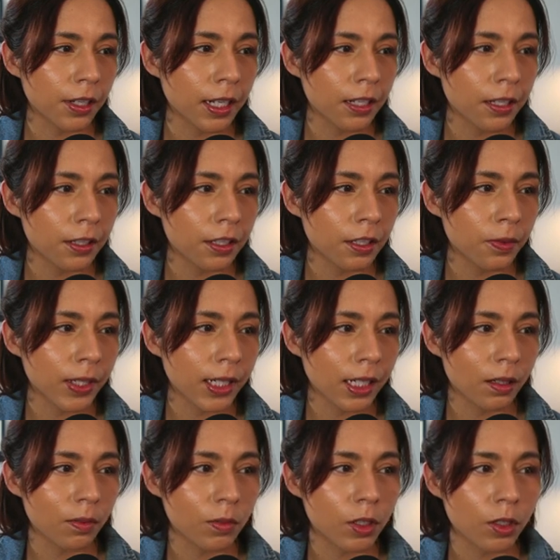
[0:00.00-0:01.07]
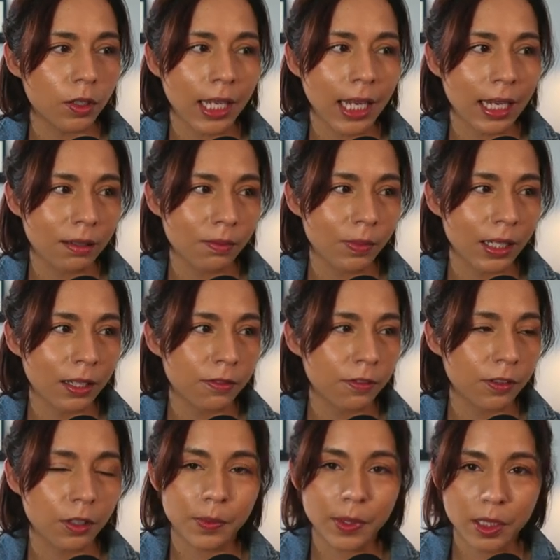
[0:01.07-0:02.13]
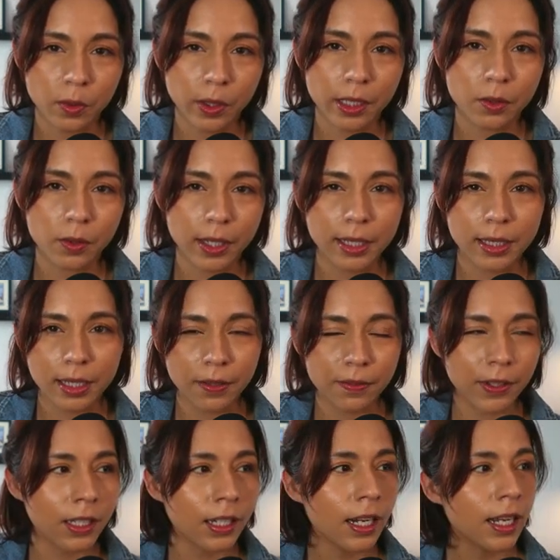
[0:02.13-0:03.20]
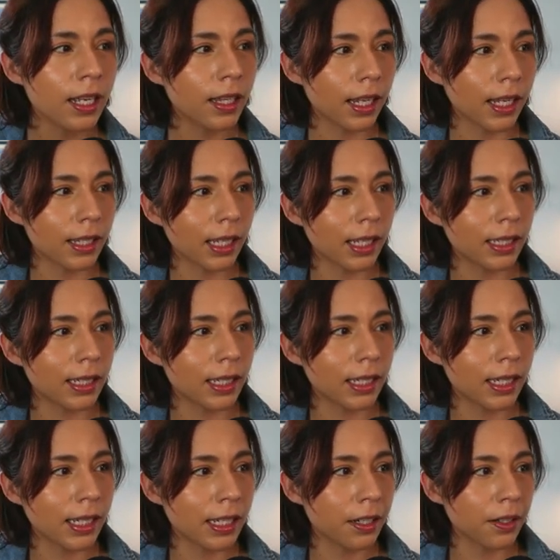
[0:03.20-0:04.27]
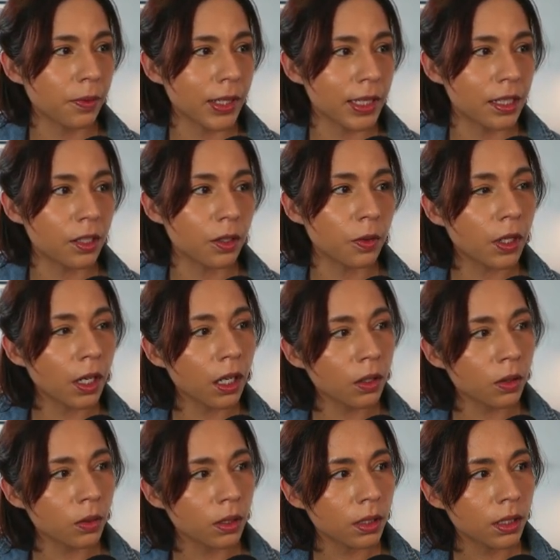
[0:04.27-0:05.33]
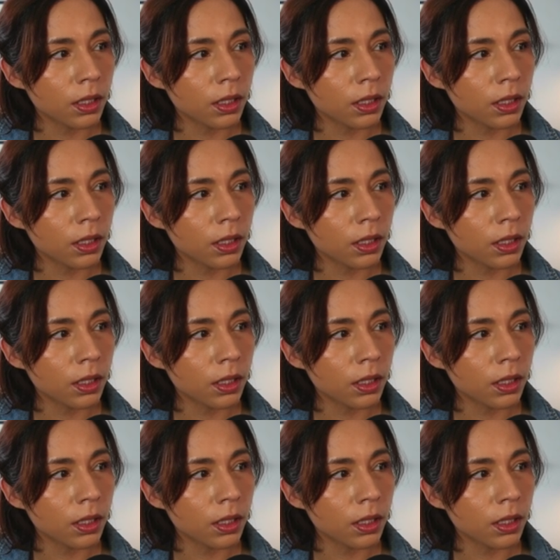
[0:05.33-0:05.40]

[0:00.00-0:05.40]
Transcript: character when it comes to the animated film in 2027, like they did here with Zuko.